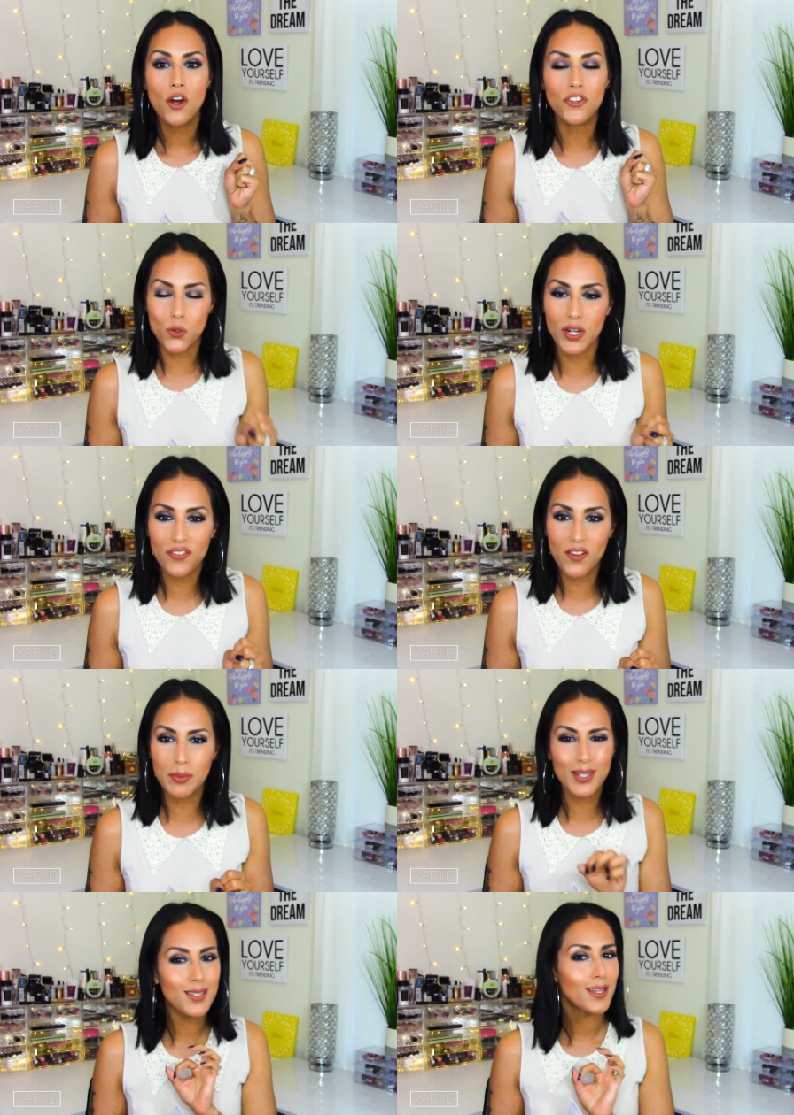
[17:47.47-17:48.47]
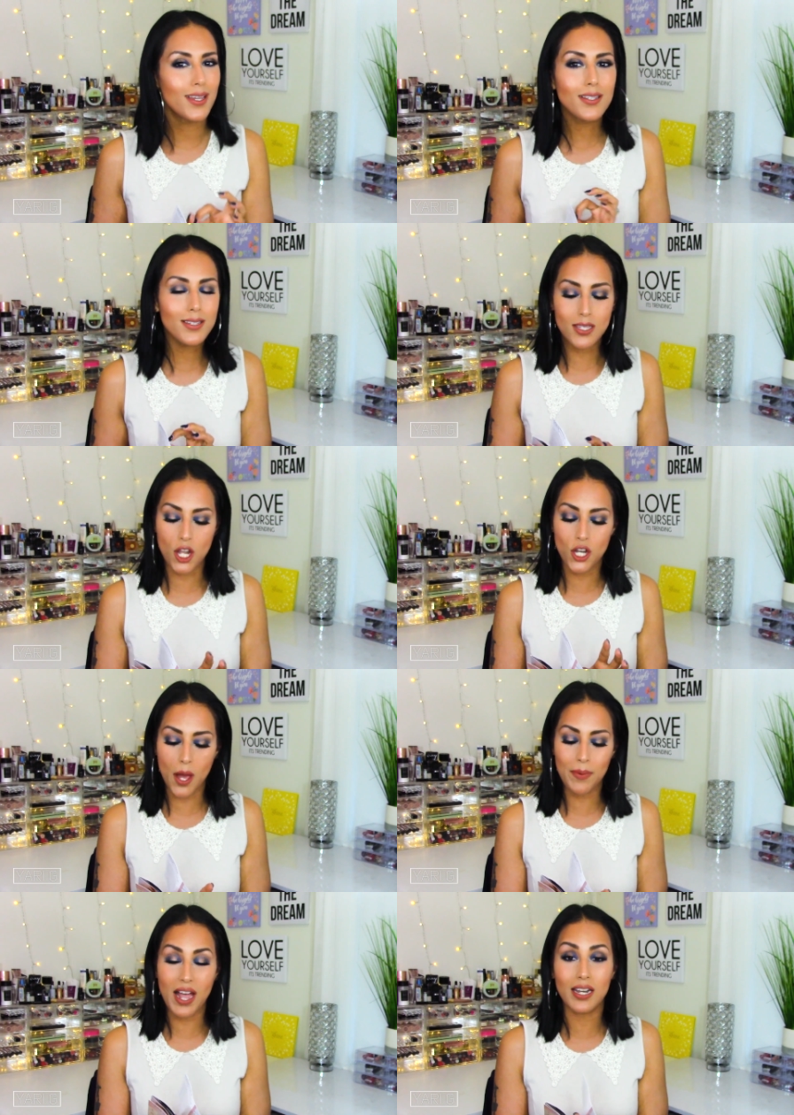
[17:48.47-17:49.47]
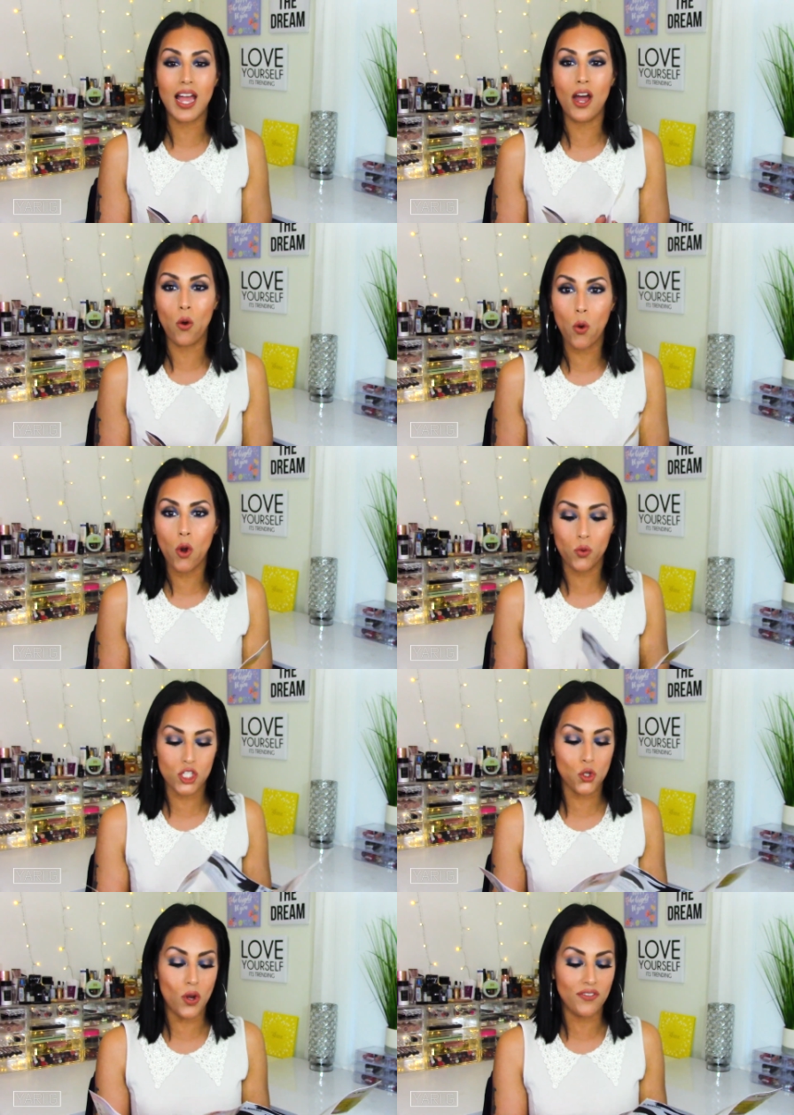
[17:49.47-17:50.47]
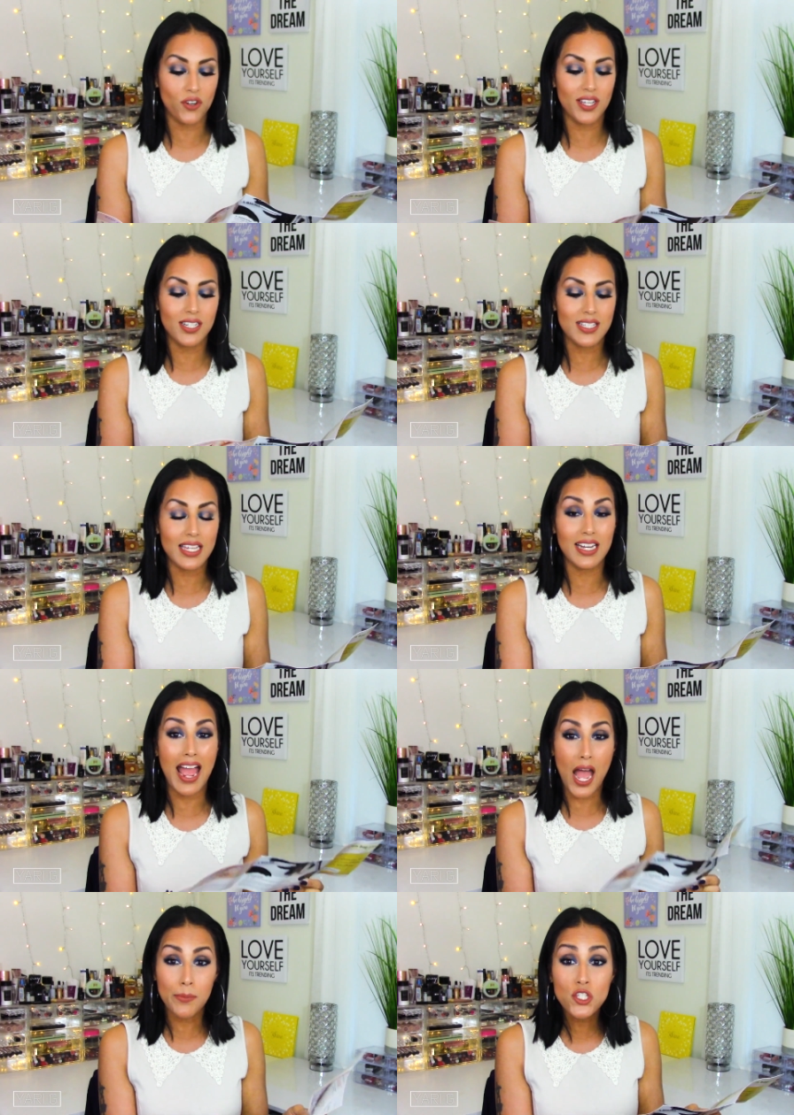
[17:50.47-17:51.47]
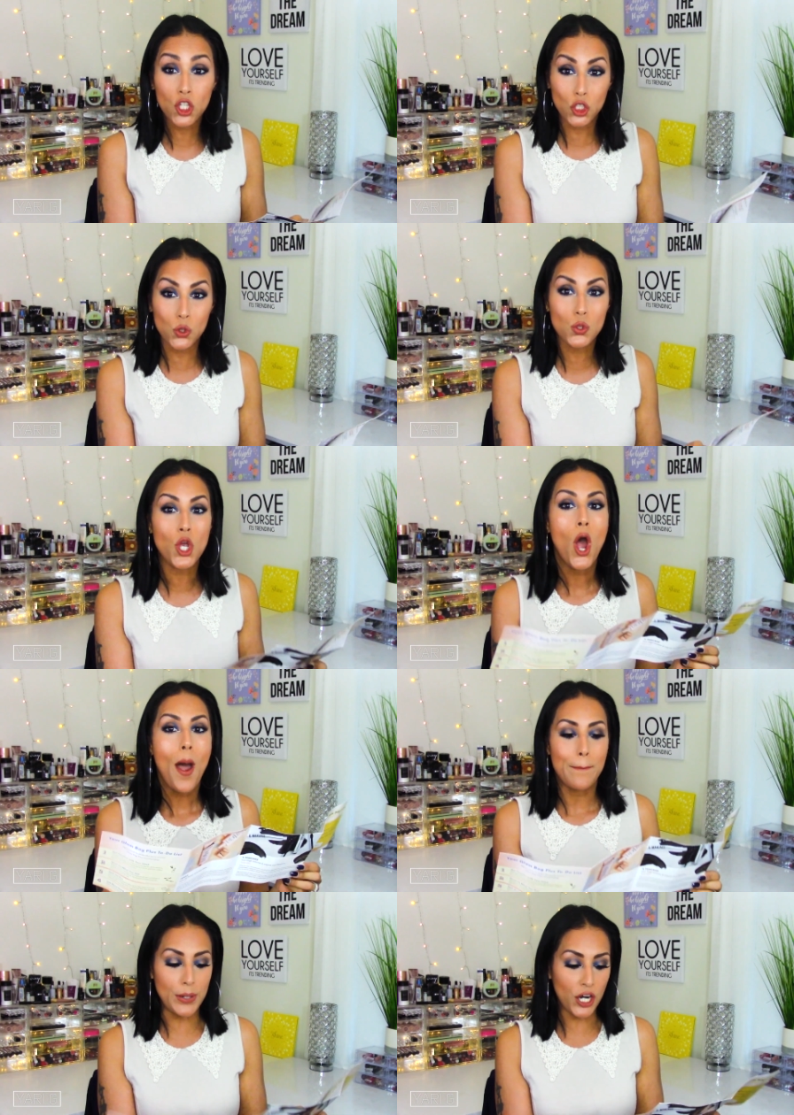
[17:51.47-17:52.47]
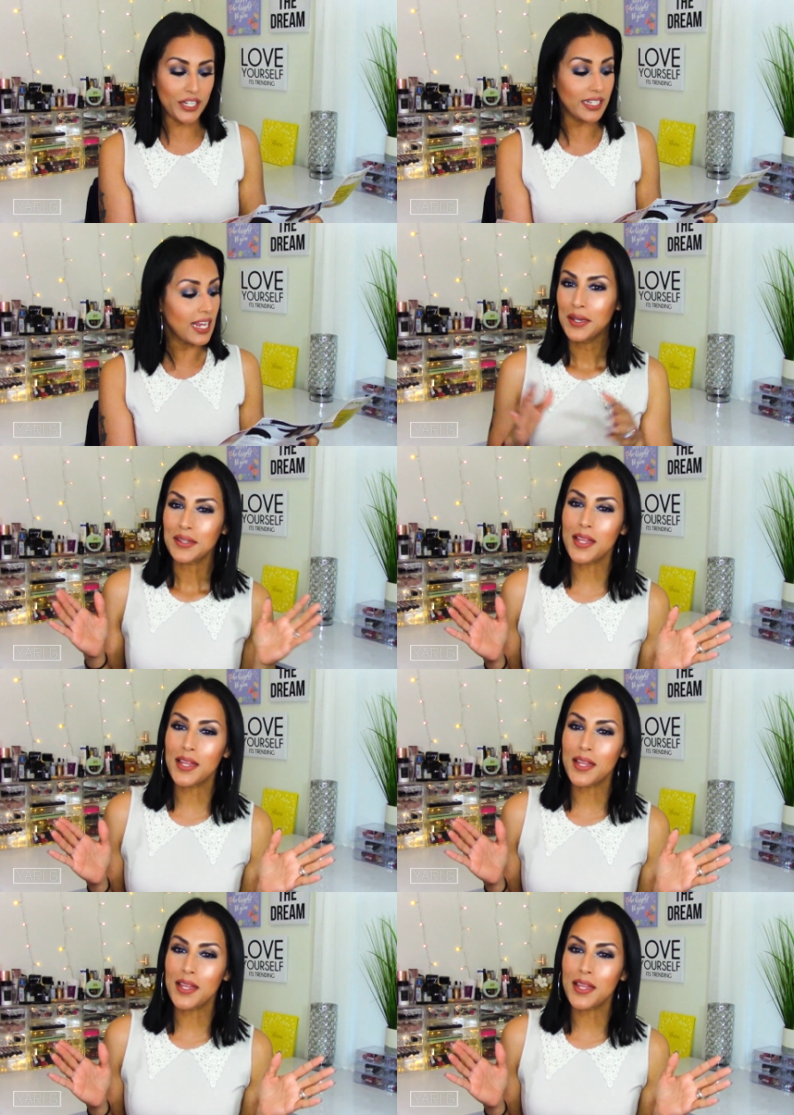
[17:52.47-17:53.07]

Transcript: for 25 bucks. It is not bad at all whatsoever. It is an absolute bargain.